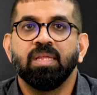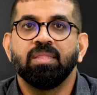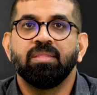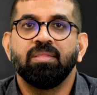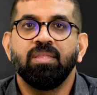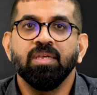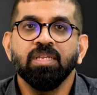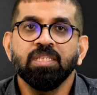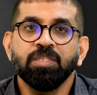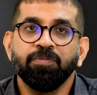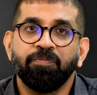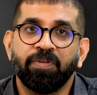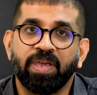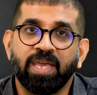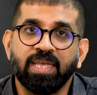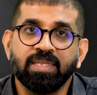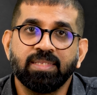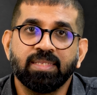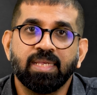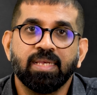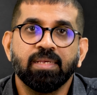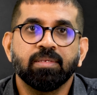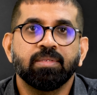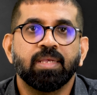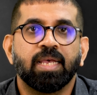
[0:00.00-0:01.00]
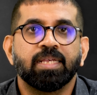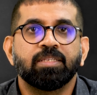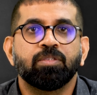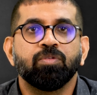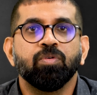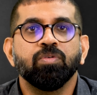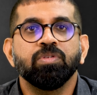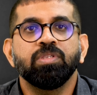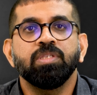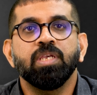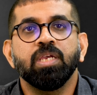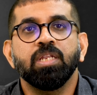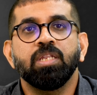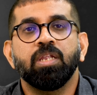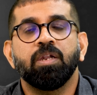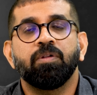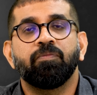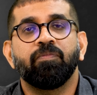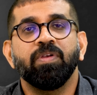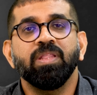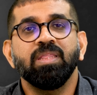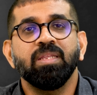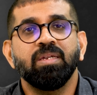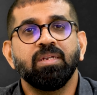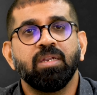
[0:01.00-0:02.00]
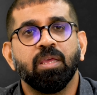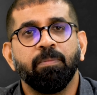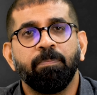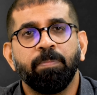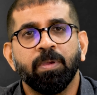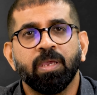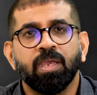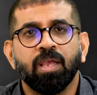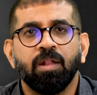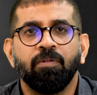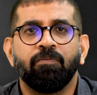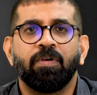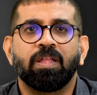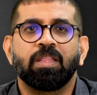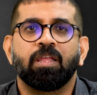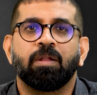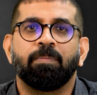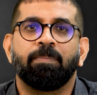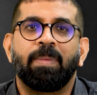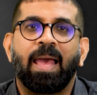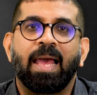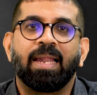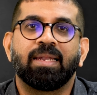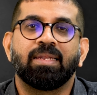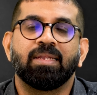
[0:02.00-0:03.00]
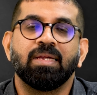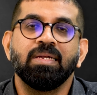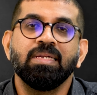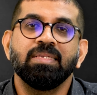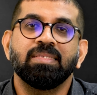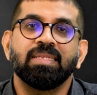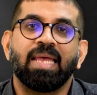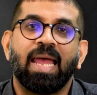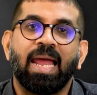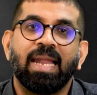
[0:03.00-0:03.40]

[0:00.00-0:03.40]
This phase is associated with typical weather patterns